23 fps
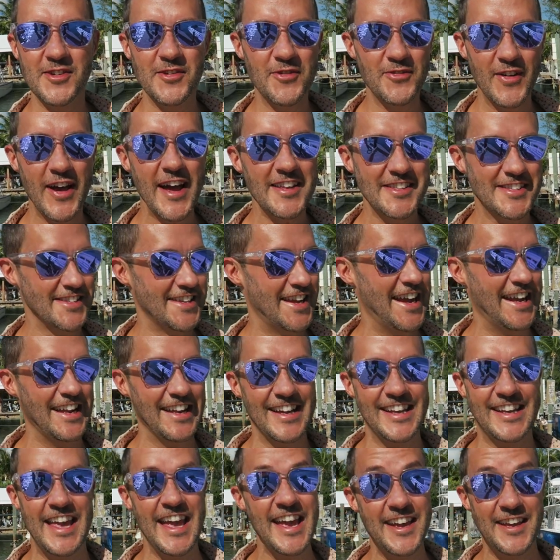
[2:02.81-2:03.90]
So
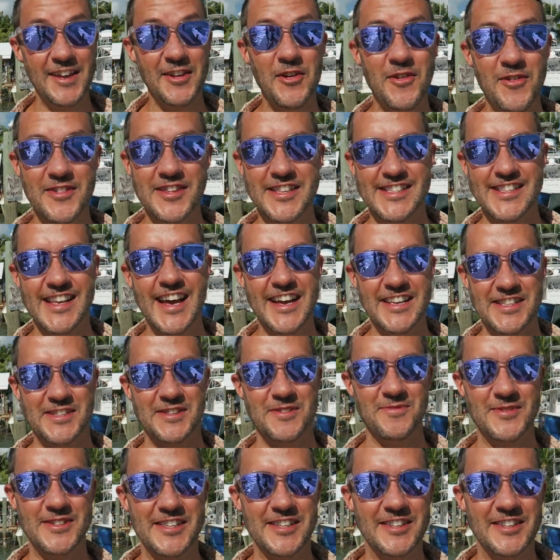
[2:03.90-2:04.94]
fascinating, I can't get over the size of them